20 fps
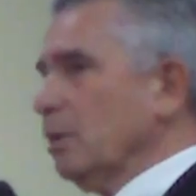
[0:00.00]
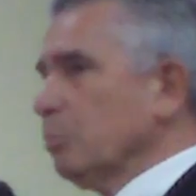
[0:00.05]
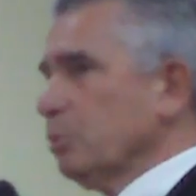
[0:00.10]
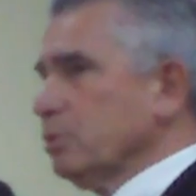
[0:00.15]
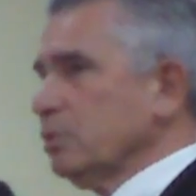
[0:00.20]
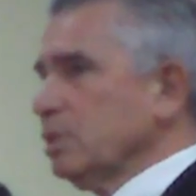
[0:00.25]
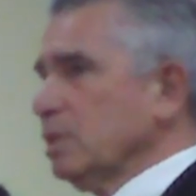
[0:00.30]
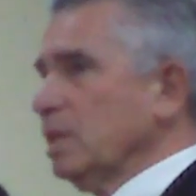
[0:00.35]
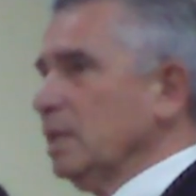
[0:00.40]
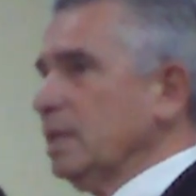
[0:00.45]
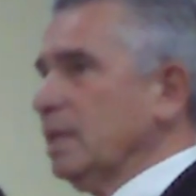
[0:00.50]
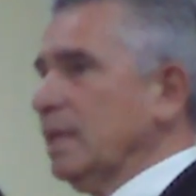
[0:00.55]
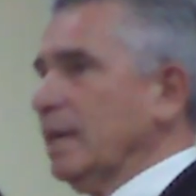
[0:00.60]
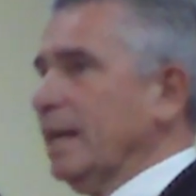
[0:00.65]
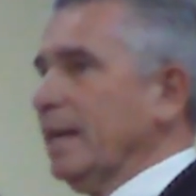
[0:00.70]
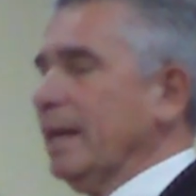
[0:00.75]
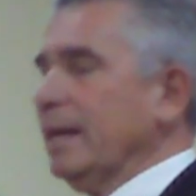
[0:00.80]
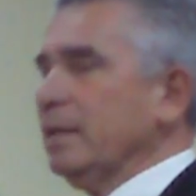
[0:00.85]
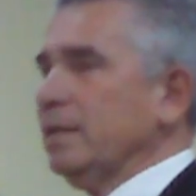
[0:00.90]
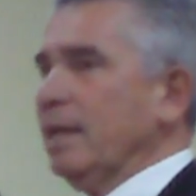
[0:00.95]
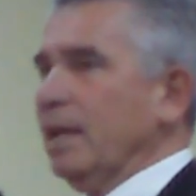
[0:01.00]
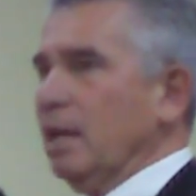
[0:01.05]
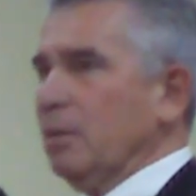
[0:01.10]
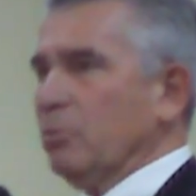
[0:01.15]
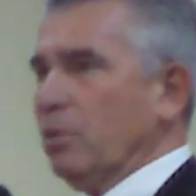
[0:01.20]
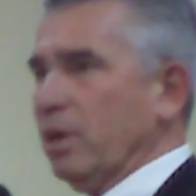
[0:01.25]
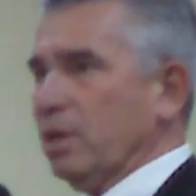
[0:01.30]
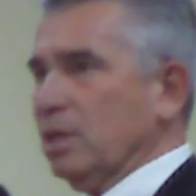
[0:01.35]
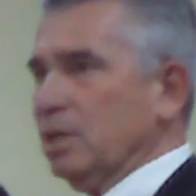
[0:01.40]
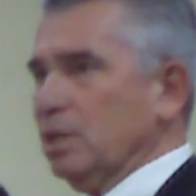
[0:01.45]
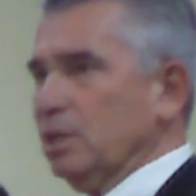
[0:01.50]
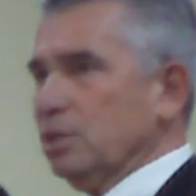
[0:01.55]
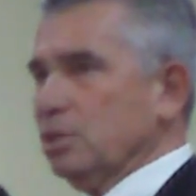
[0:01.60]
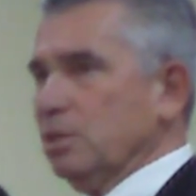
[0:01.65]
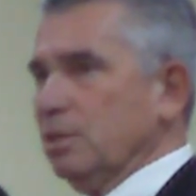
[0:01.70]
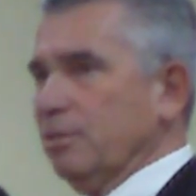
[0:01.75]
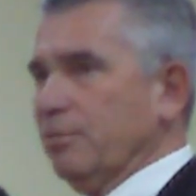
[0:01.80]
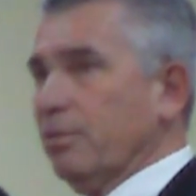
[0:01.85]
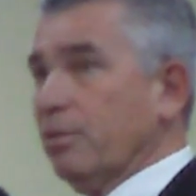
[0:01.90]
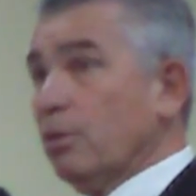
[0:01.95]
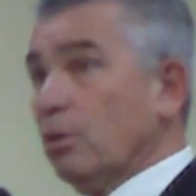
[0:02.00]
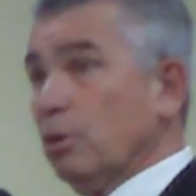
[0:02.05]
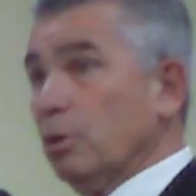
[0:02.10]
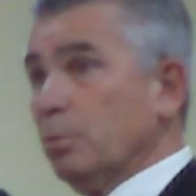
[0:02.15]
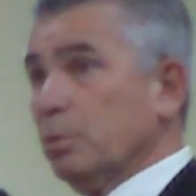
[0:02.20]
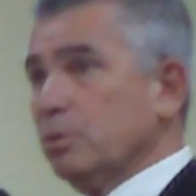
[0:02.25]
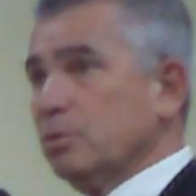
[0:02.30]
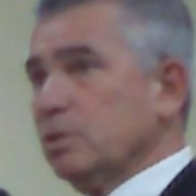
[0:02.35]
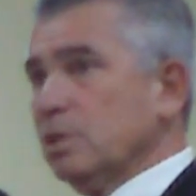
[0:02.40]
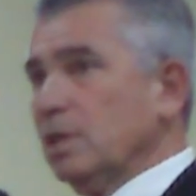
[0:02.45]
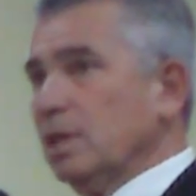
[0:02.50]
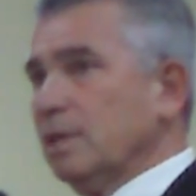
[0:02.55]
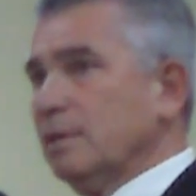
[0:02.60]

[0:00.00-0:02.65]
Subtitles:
of 88%, and I had name recognition of 30%.